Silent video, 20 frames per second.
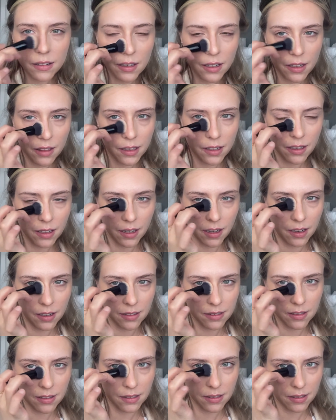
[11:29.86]
Then
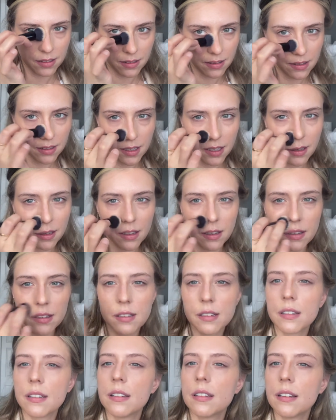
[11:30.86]
as you can see,
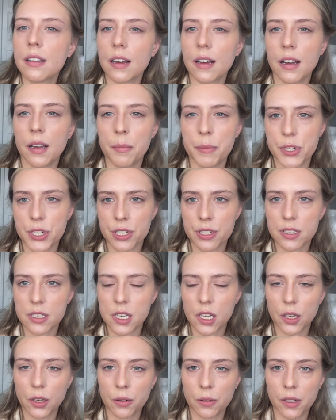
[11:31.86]
I'm
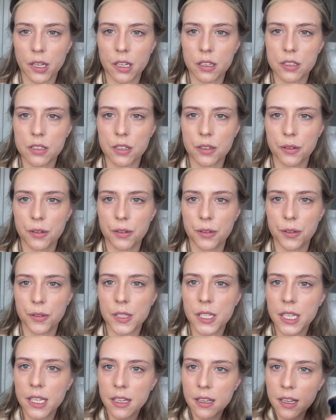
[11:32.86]
just going to
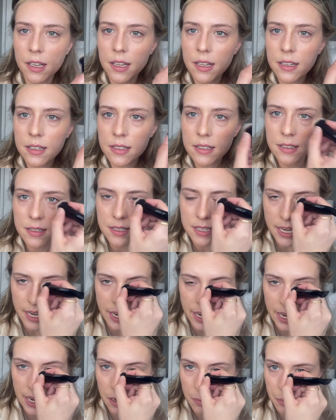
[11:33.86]

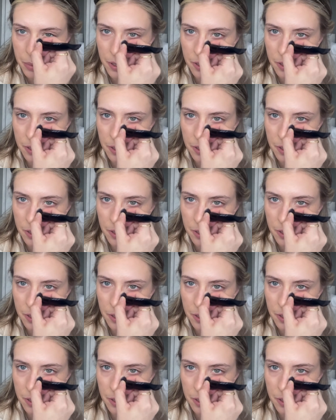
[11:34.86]
tap